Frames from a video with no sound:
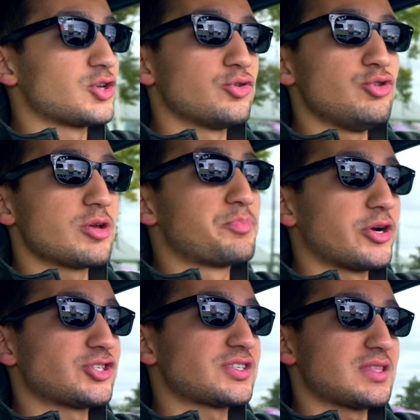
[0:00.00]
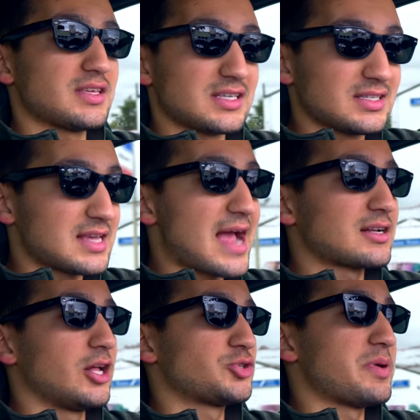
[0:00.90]
So you can purchase this
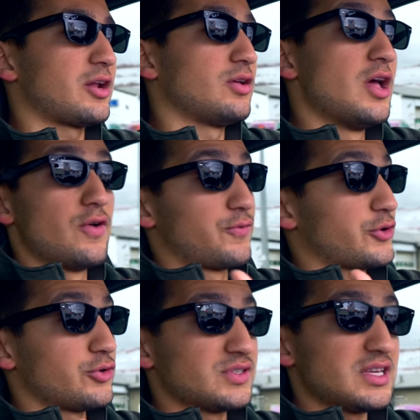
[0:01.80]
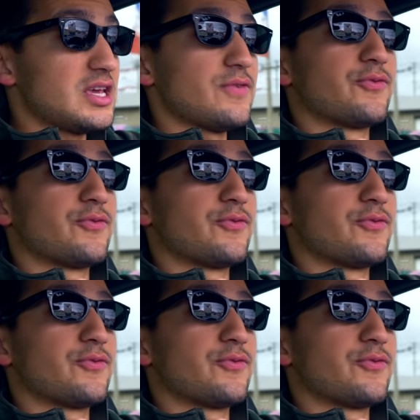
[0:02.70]
exact clutch pedal for your Z,